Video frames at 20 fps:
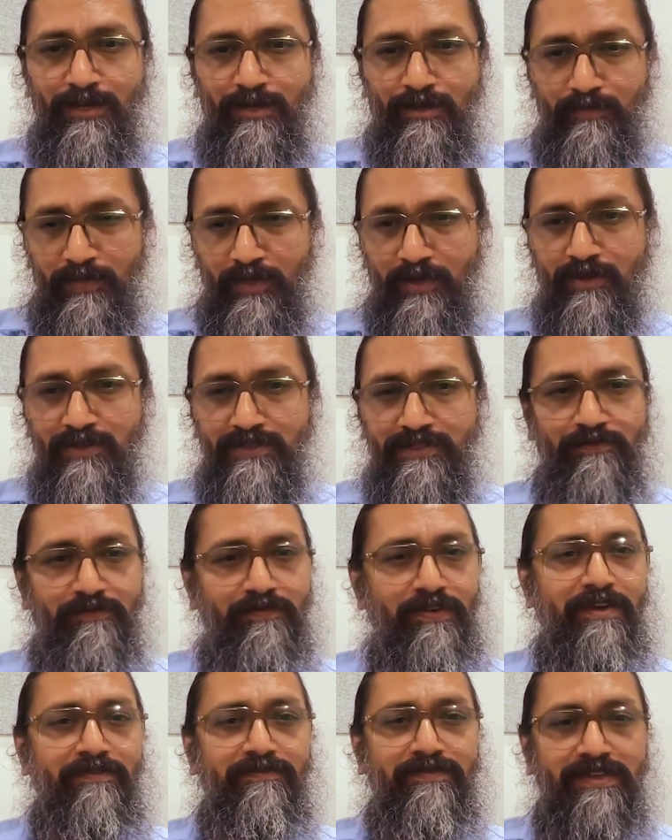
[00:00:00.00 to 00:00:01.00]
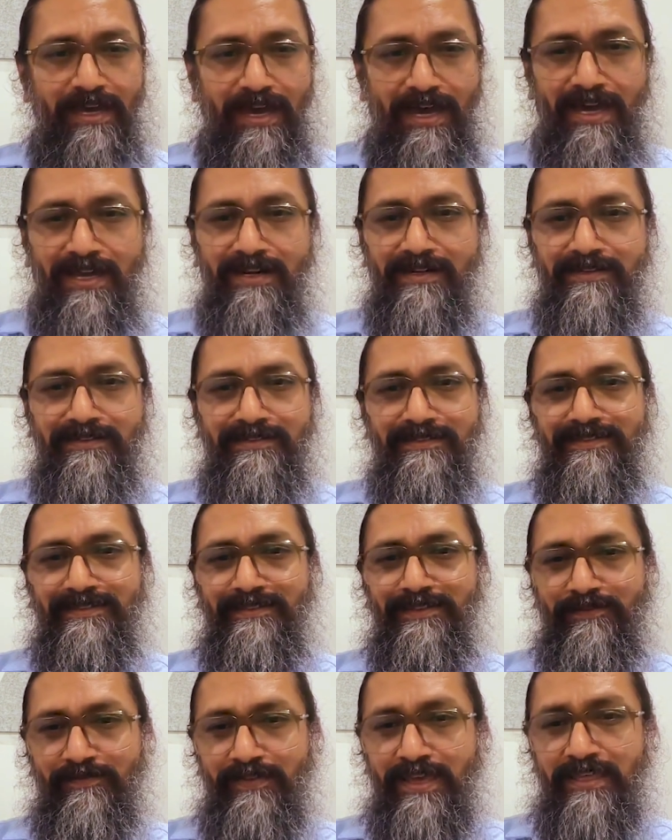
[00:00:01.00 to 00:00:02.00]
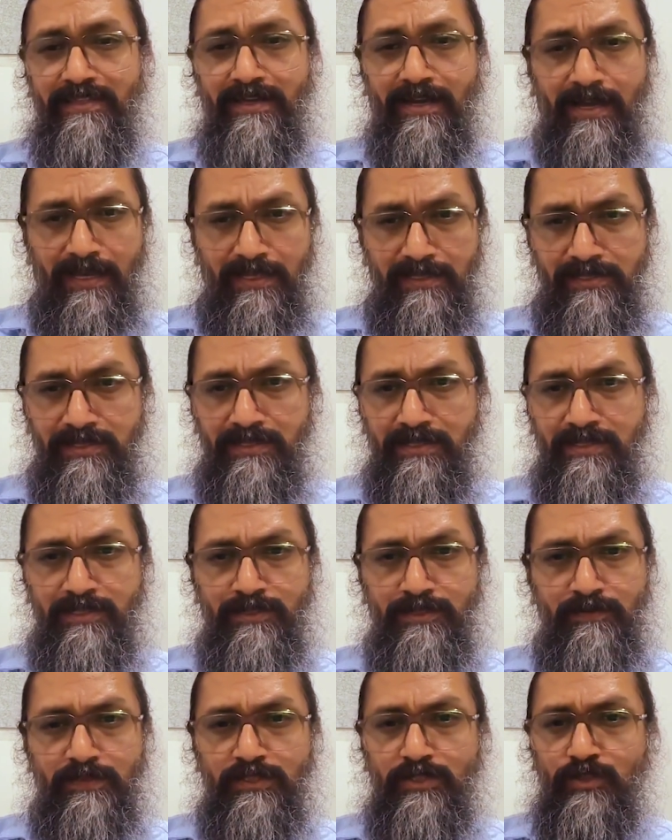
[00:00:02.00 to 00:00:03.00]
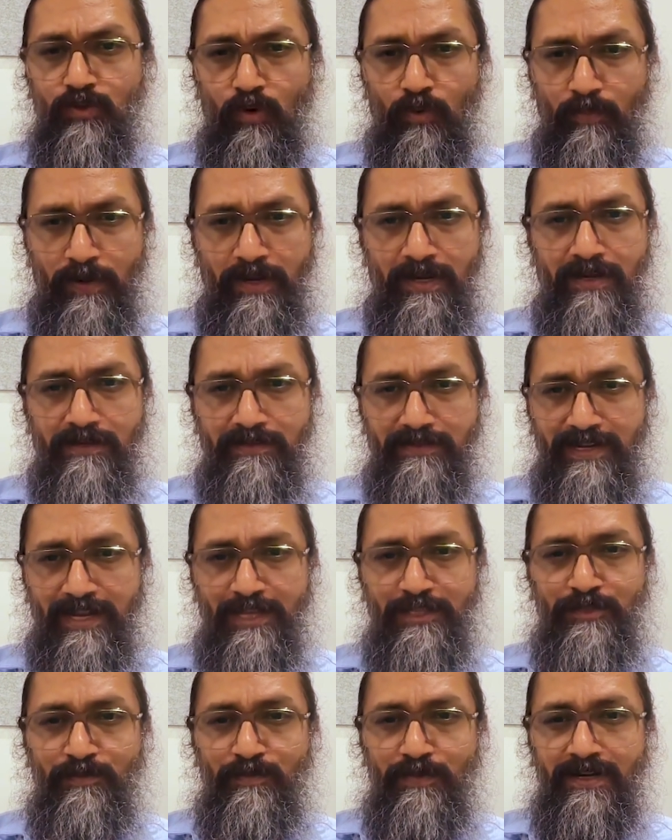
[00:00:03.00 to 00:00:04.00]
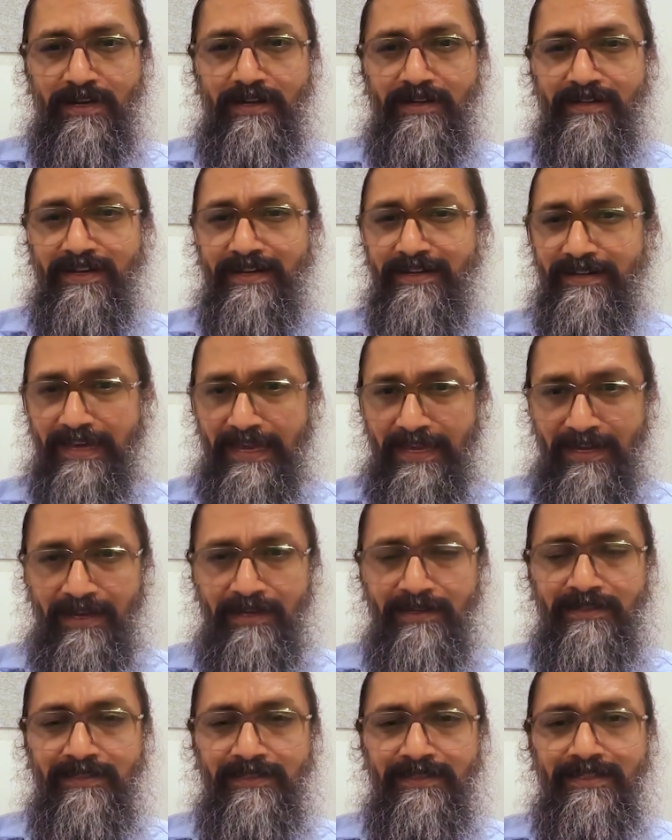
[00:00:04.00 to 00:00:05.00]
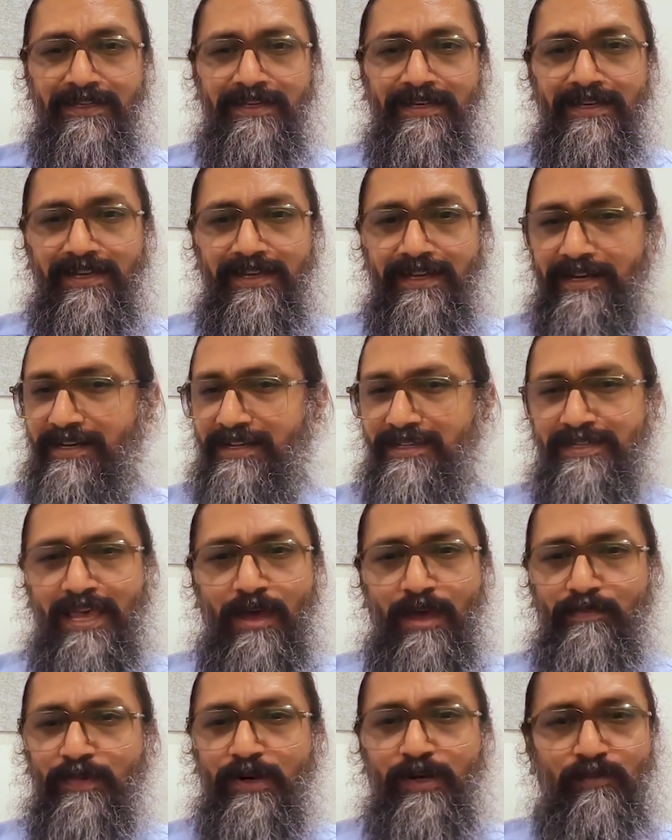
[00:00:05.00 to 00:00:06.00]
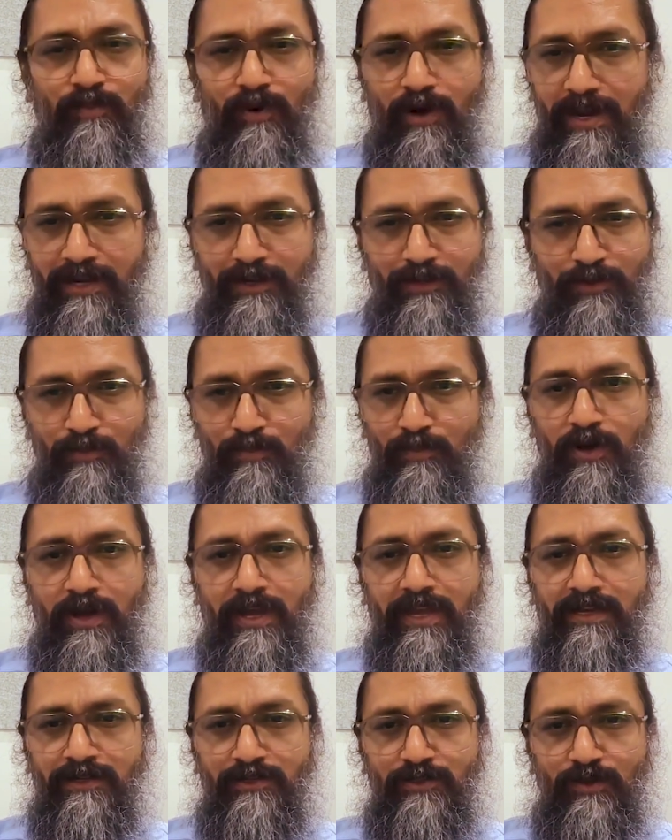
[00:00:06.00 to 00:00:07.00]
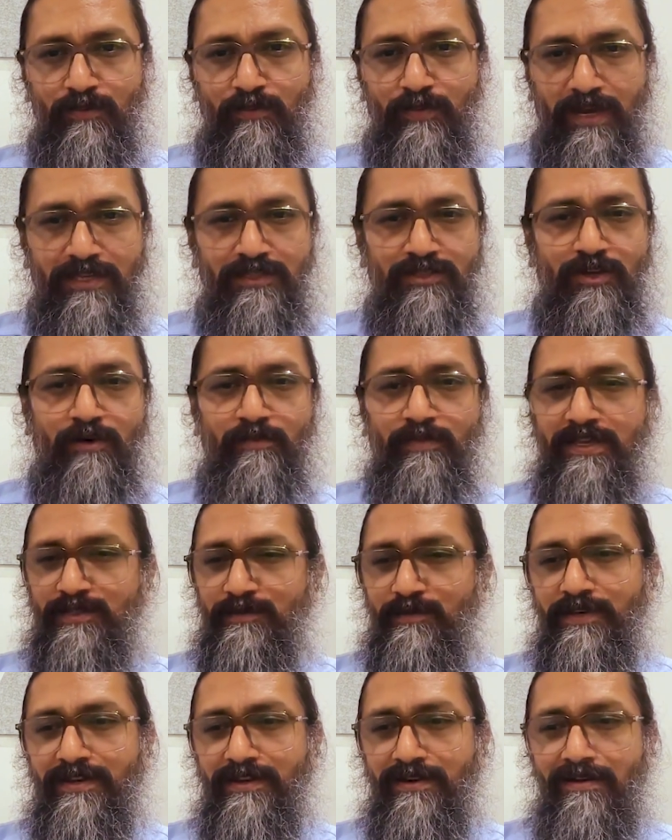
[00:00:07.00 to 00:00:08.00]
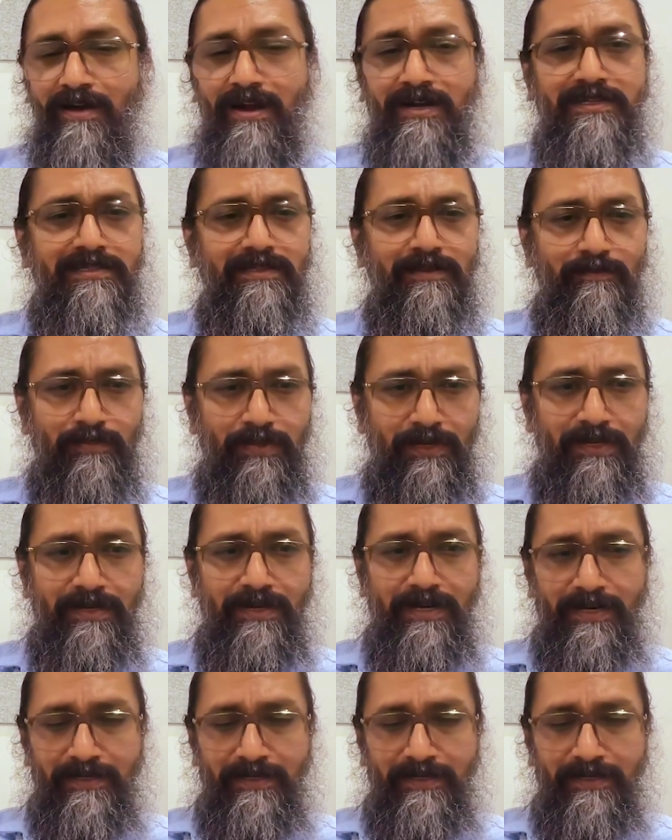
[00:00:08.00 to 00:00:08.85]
because the way we are, the way the culture is, which is open and transparent and direct, it has happened point to point. So my job has been a lot simpler.